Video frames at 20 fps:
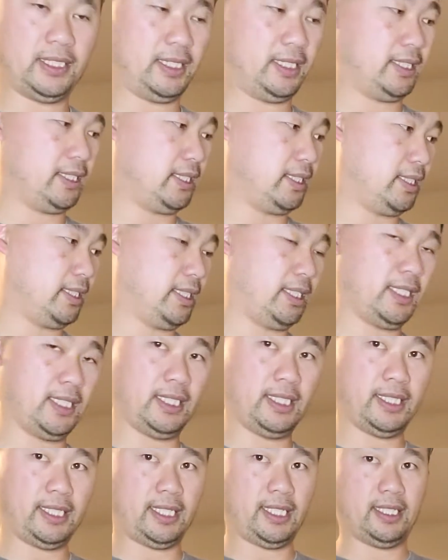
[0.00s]
you can
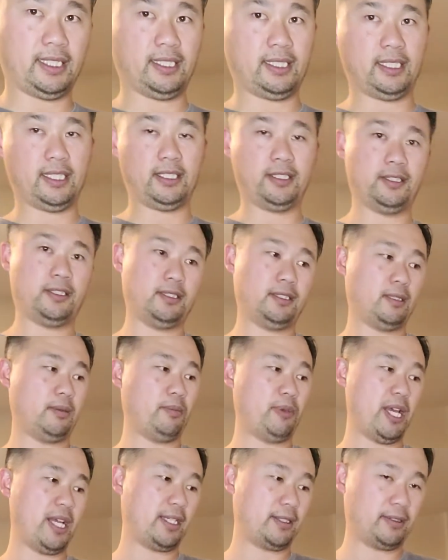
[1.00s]
see and hear the
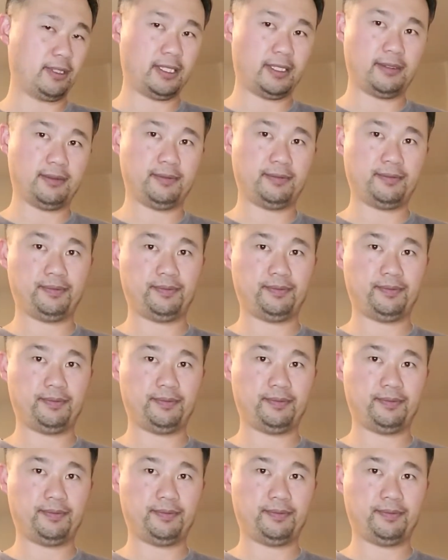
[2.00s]
background.